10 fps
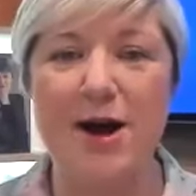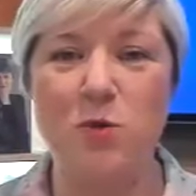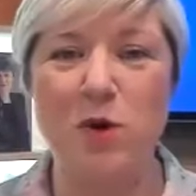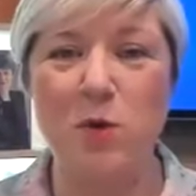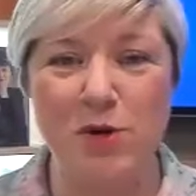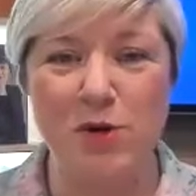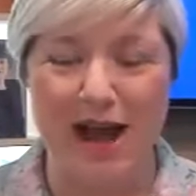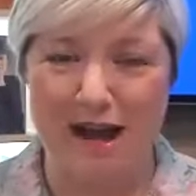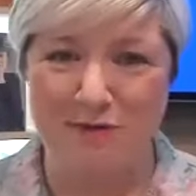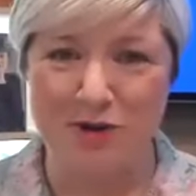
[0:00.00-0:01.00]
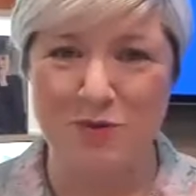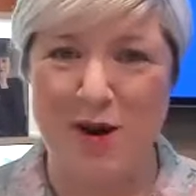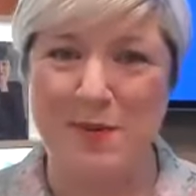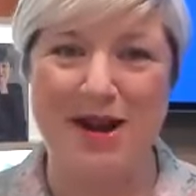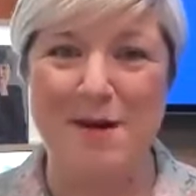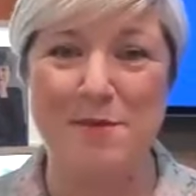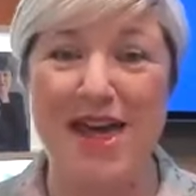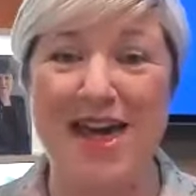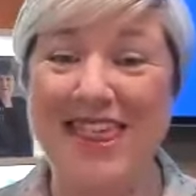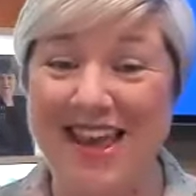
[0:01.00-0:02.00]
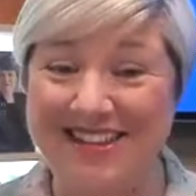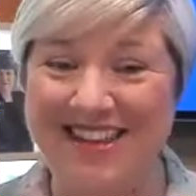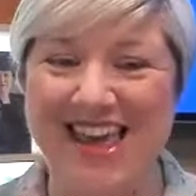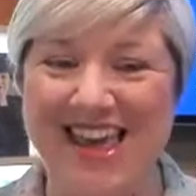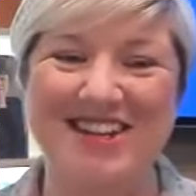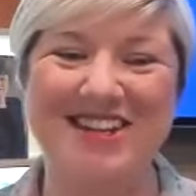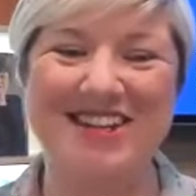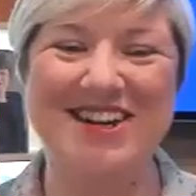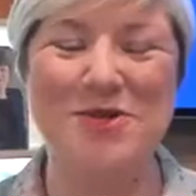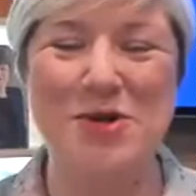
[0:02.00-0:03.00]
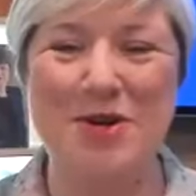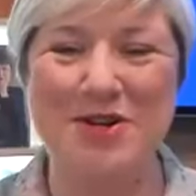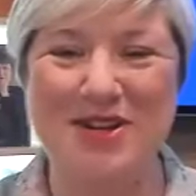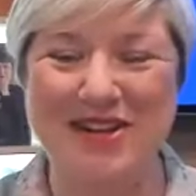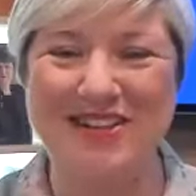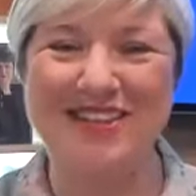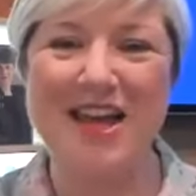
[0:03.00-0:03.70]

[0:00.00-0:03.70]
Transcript: We will have to wrap it up there. Thanks again to Chanel Contos.